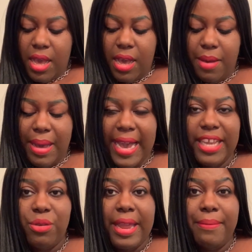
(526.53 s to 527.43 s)

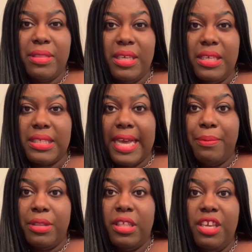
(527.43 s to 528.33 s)
I grabbed these,
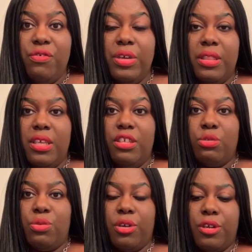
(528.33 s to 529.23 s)
I believe, when
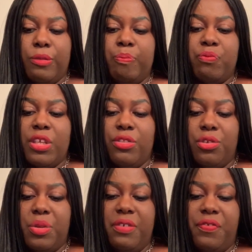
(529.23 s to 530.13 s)
these were
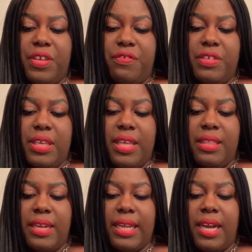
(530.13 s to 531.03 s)
$3.50.
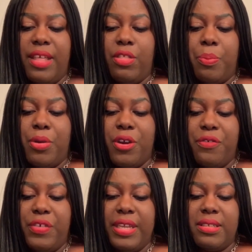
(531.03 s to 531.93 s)
And then I got the
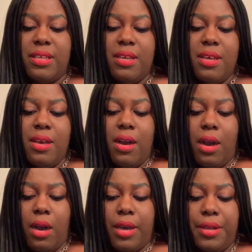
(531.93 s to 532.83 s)
Perfect
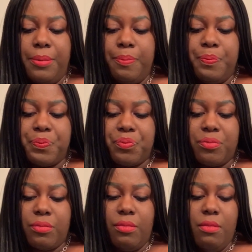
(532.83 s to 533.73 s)
Autumn.
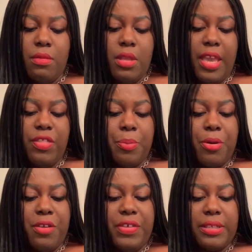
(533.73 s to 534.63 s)
And the
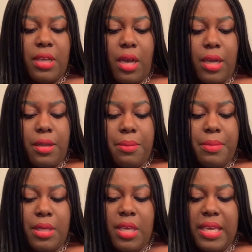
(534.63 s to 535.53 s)
Perfect
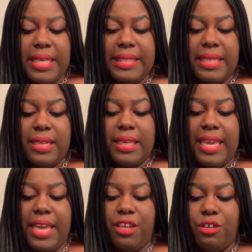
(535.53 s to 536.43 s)
Autumn is in a
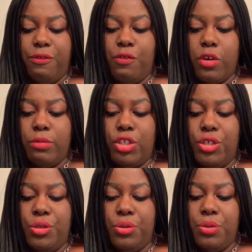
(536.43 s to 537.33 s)
candle form
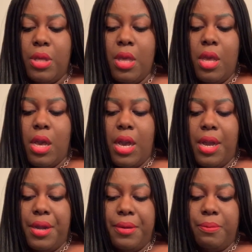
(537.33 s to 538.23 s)
too.
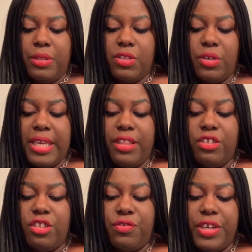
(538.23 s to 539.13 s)
So yeah,
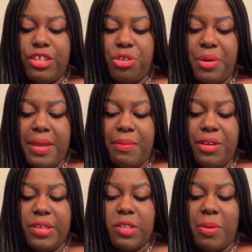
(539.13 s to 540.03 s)
this is fresh
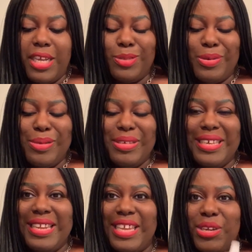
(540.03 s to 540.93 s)
cranberry, spiced
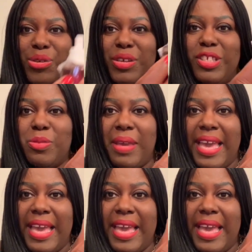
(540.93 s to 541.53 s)
pumpkin, and crisp